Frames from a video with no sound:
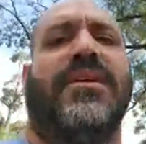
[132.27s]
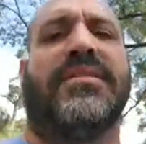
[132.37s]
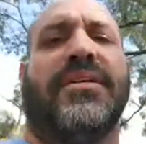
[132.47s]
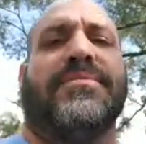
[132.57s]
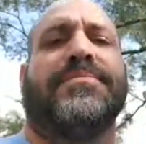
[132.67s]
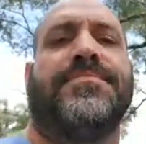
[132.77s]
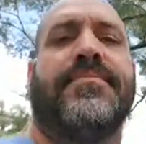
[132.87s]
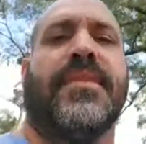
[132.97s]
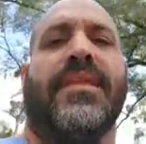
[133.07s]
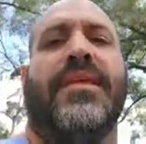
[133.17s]
I don't know.
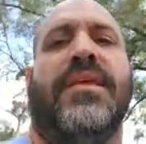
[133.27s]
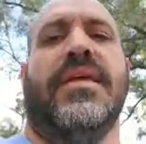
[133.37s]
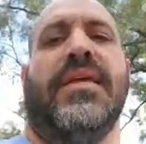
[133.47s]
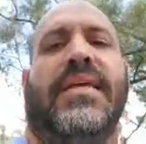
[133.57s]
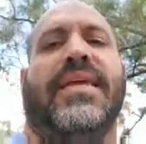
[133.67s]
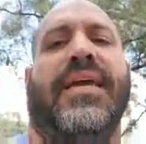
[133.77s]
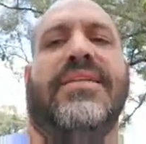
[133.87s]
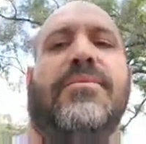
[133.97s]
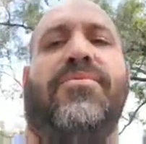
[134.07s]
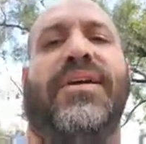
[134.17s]
Yeah, I
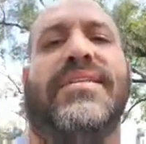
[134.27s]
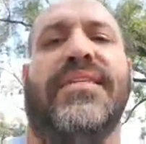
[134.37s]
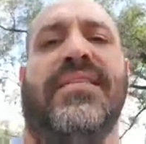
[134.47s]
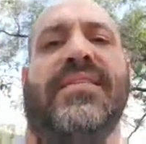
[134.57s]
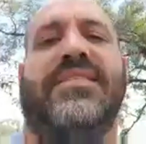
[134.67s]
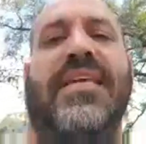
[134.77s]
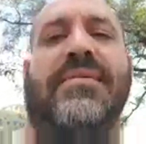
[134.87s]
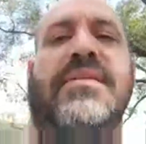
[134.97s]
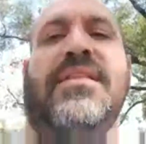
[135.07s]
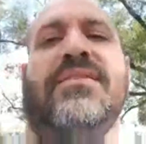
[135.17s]
know. Brian said the same.
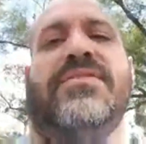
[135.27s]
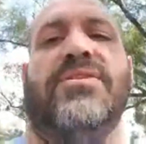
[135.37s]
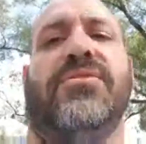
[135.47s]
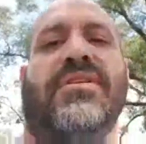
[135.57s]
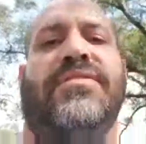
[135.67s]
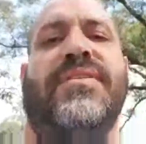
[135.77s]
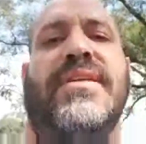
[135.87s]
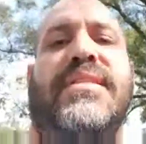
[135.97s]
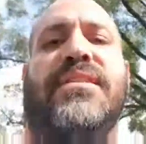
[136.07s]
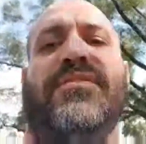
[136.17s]
He'd love to do it if
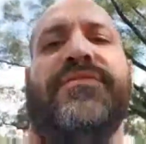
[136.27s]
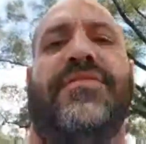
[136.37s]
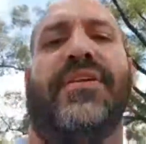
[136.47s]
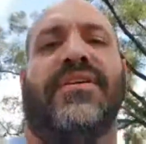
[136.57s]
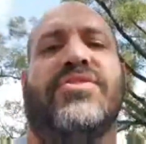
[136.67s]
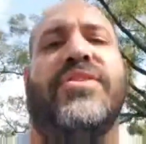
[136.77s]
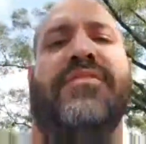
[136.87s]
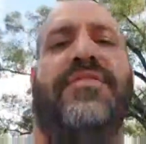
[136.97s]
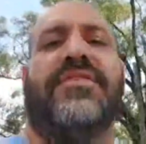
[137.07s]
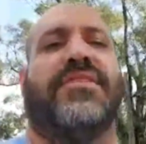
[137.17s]
it didn't interfere. I'll try and
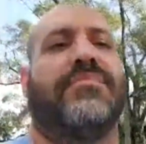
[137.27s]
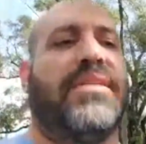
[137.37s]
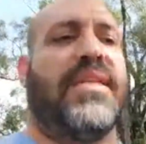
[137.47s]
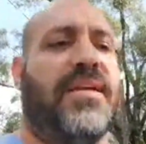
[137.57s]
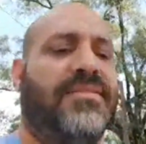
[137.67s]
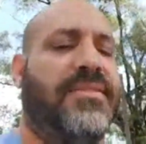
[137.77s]
figure something out.